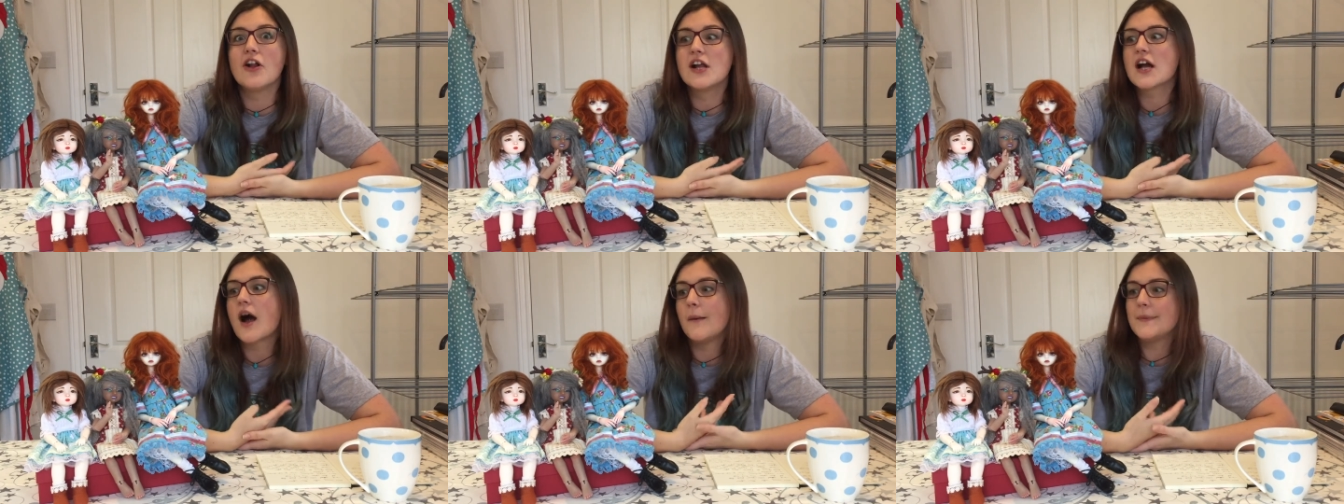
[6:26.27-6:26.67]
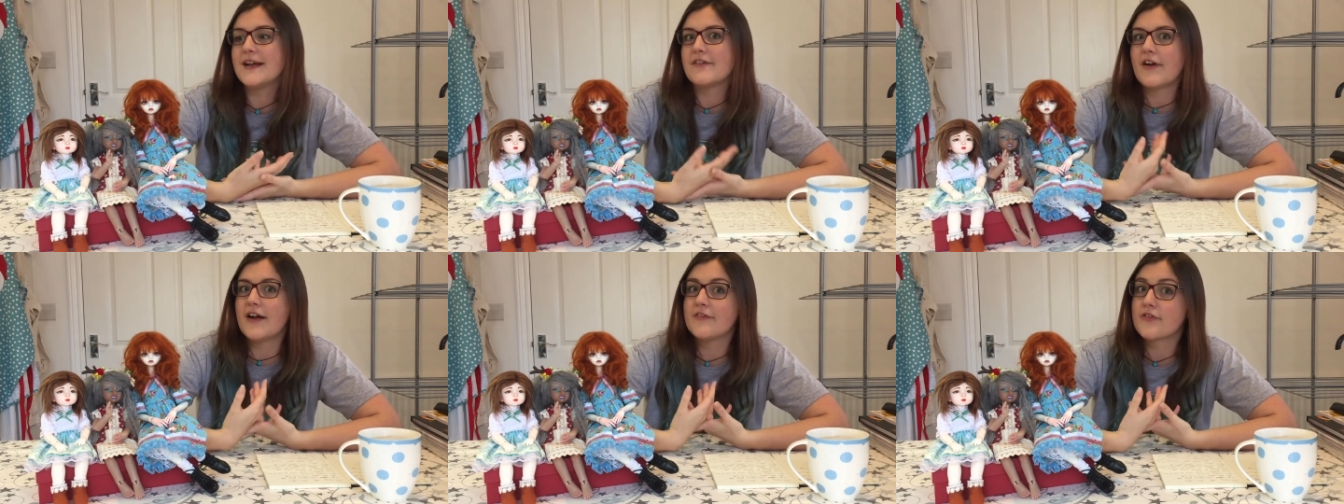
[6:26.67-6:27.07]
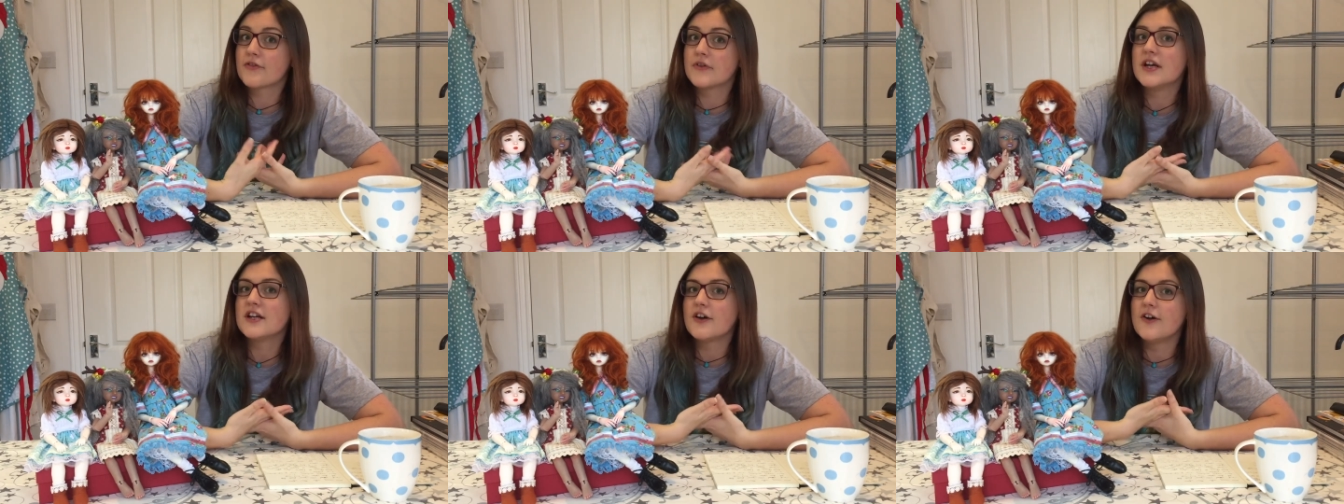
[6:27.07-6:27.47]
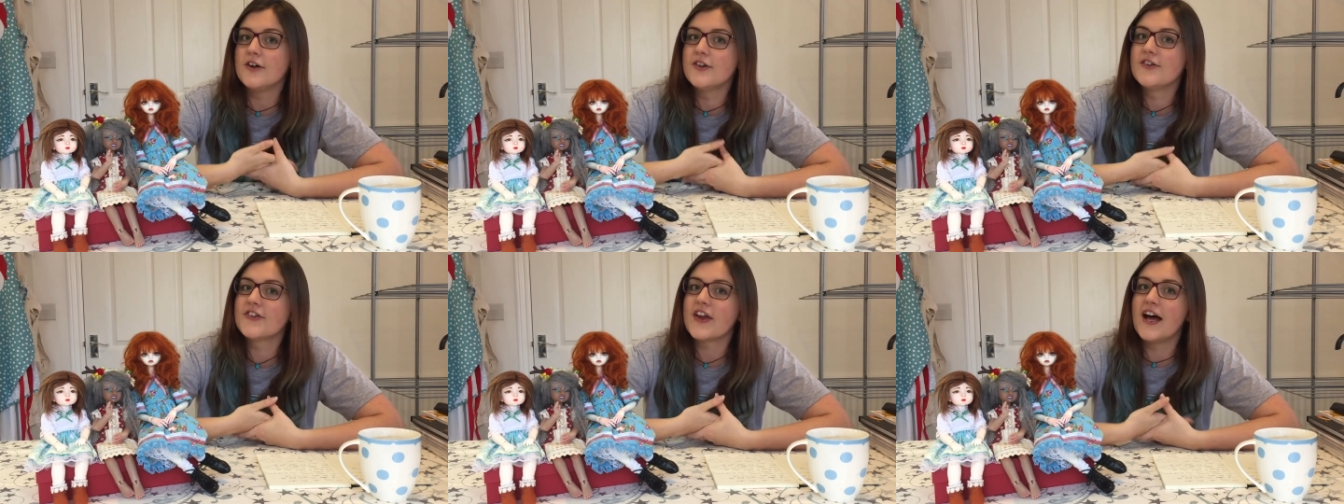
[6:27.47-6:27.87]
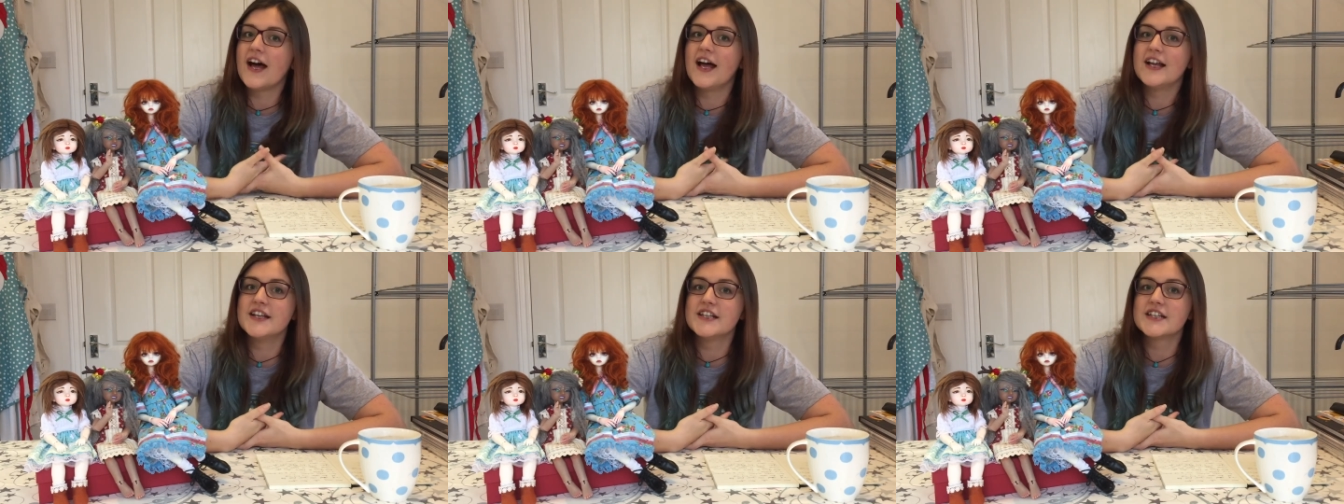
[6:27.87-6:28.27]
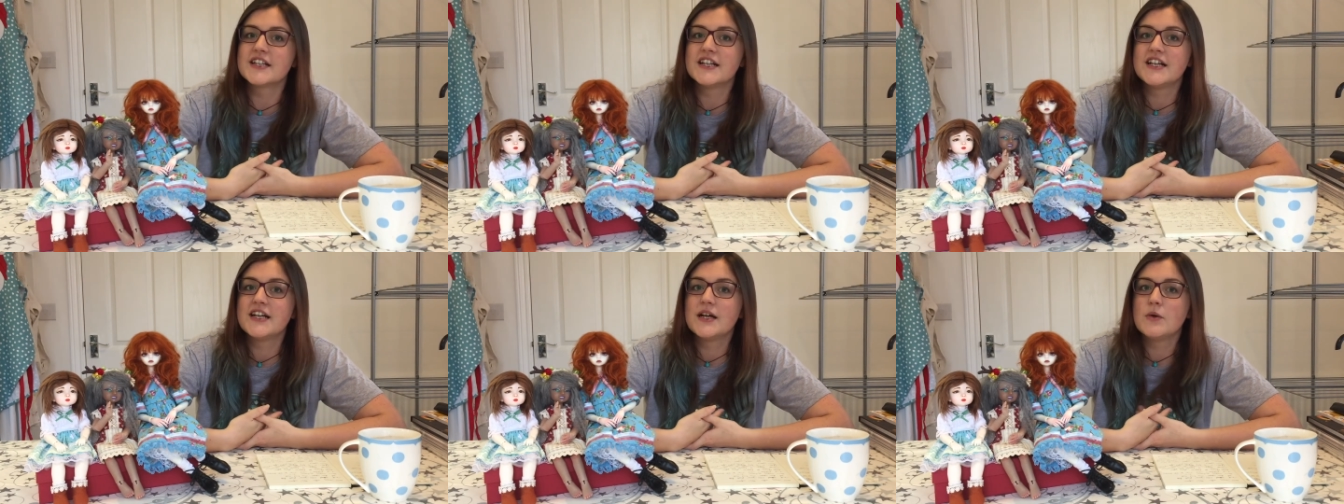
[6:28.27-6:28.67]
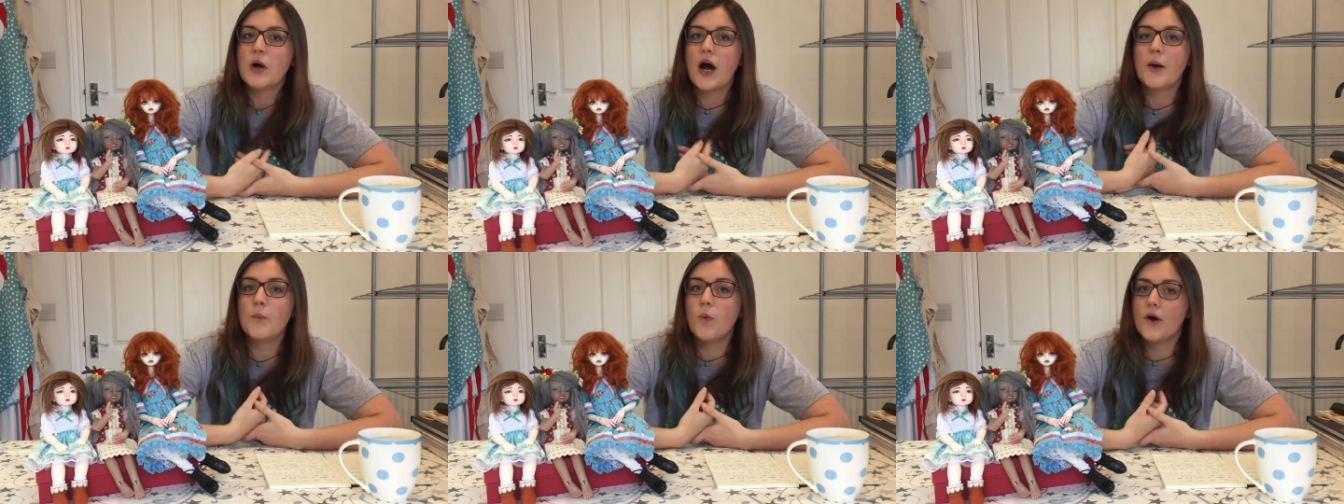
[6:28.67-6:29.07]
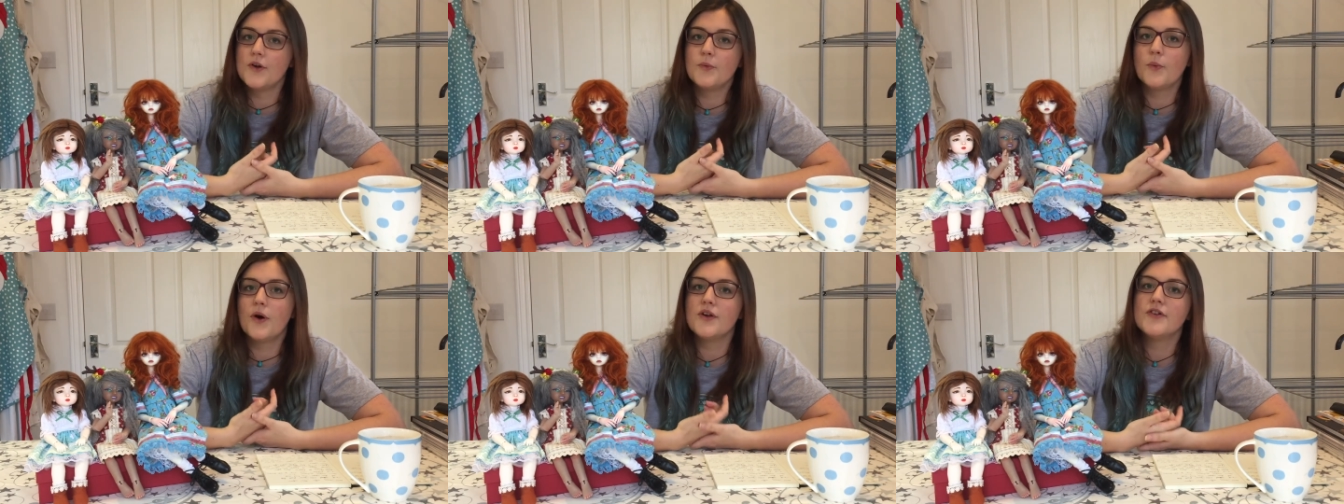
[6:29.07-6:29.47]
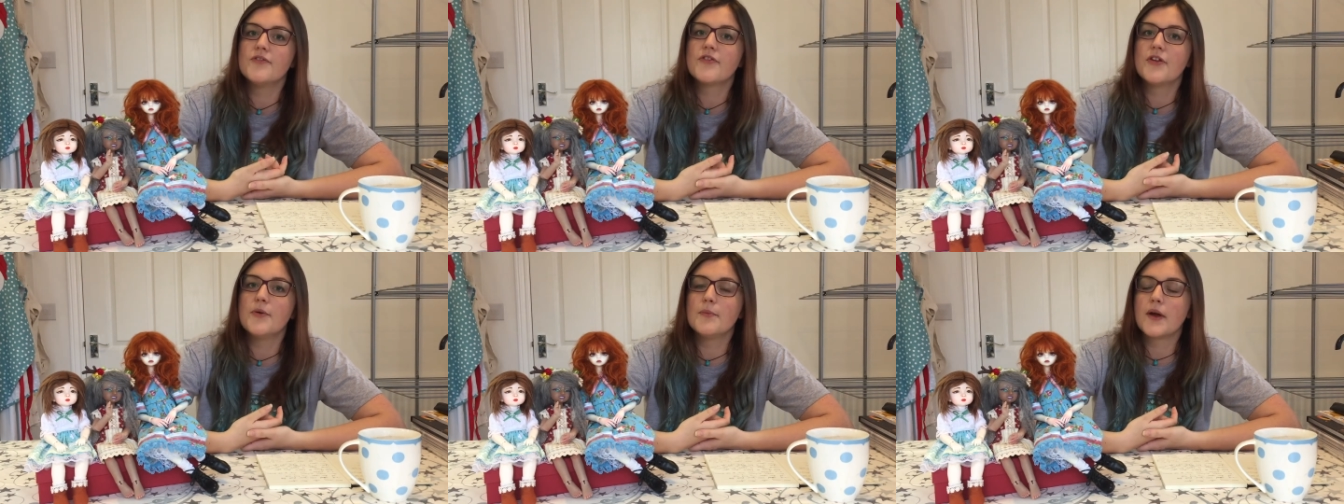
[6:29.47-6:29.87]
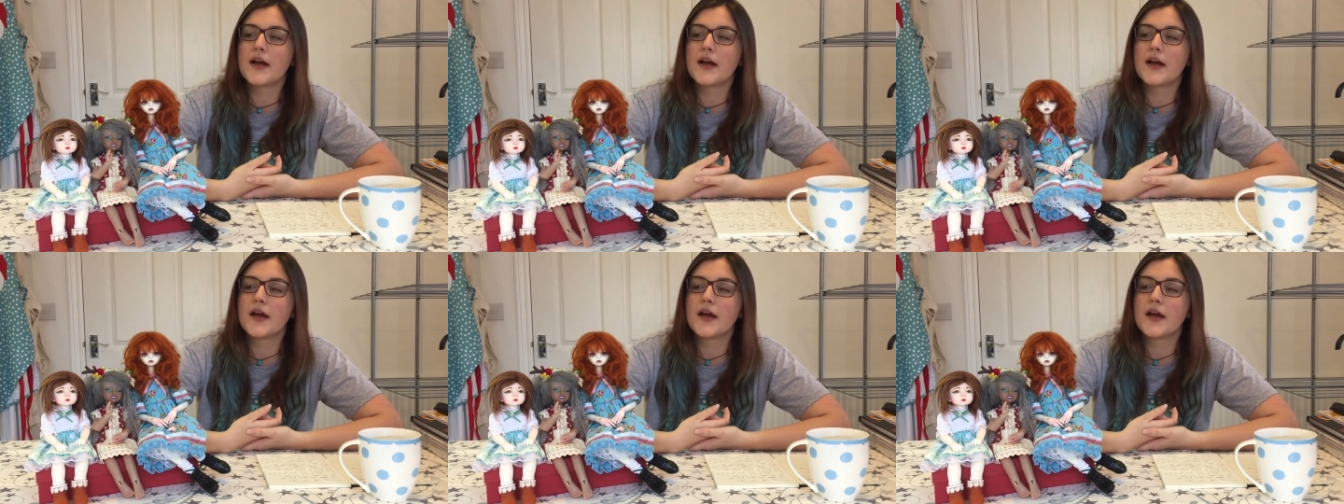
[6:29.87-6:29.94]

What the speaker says: I can't believe I have 3 dolls and I won one of them.